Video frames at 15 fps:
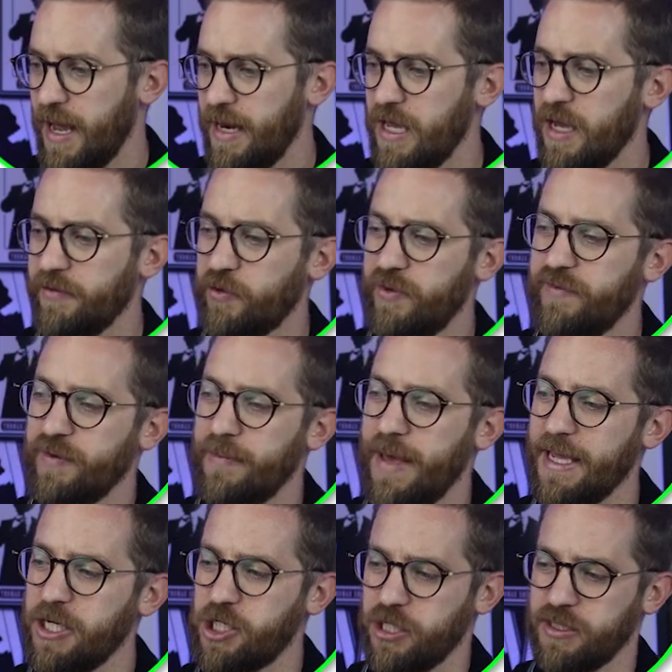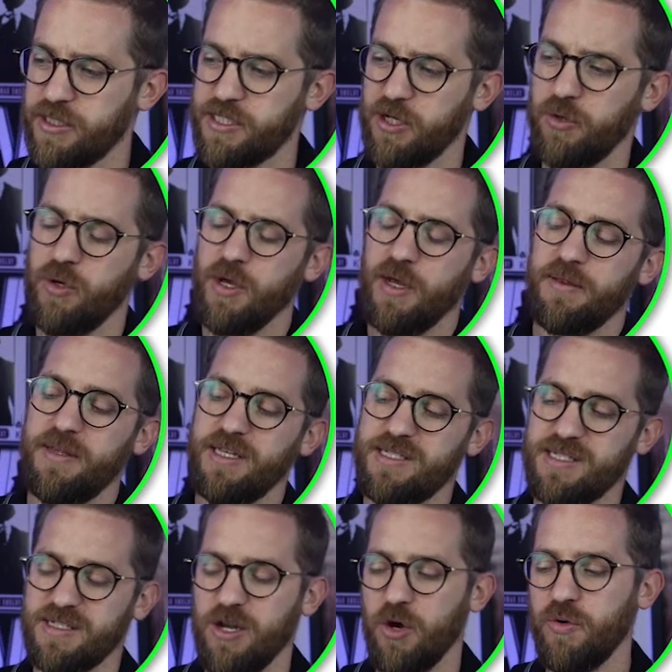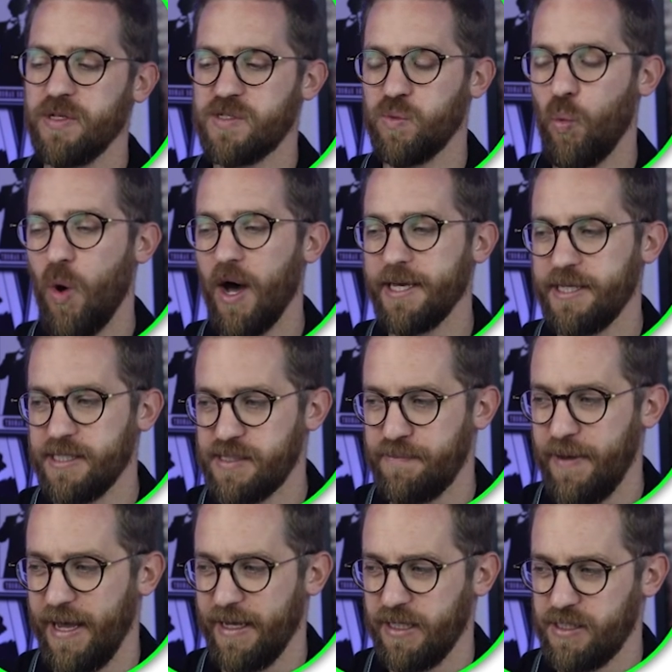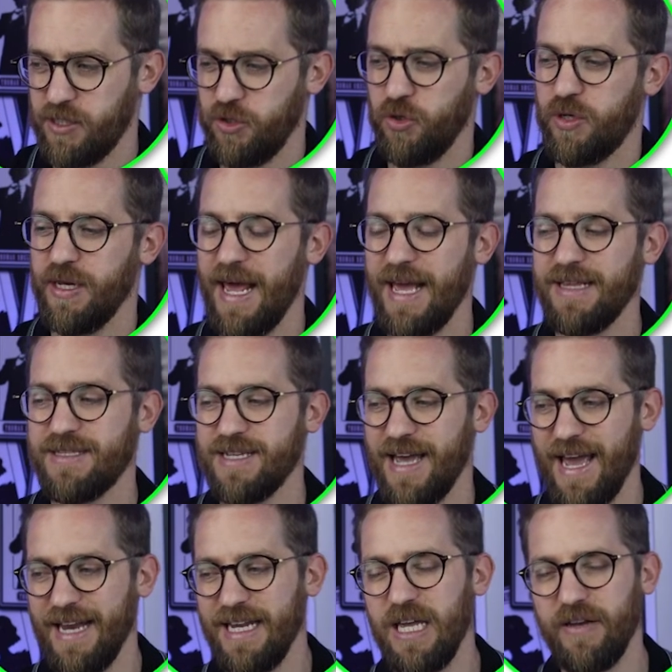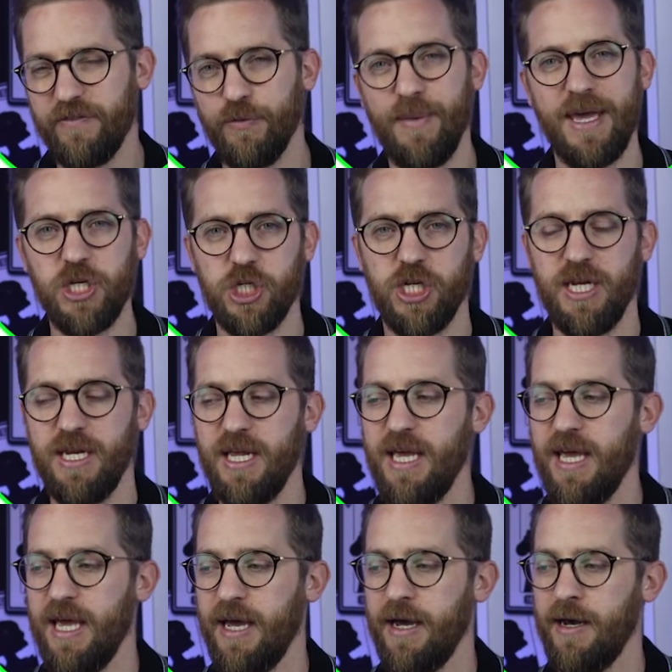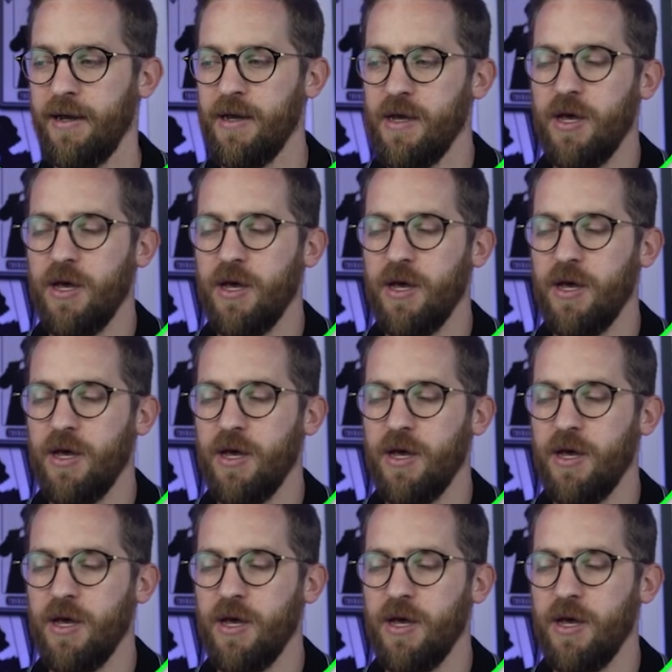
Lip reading: any other information. So this is known as white space. So you can enter any information in here